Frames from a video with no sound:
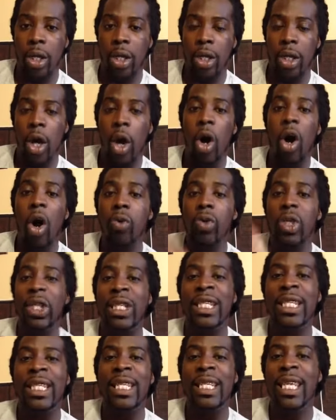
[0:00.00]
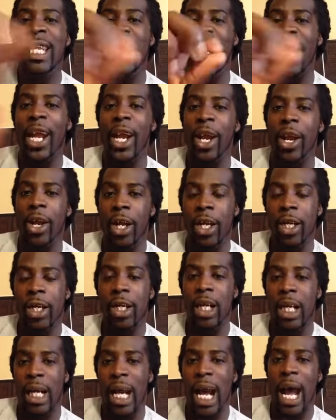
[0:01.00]
or how to steer the
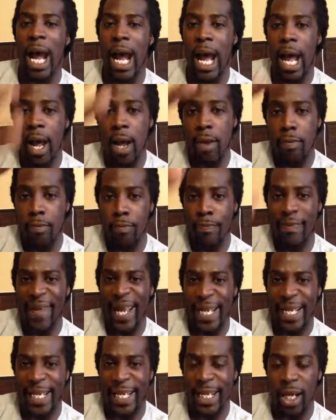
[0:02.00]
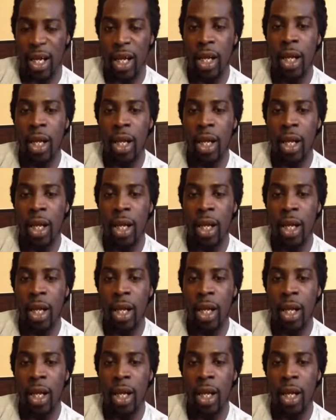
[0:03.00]
car better.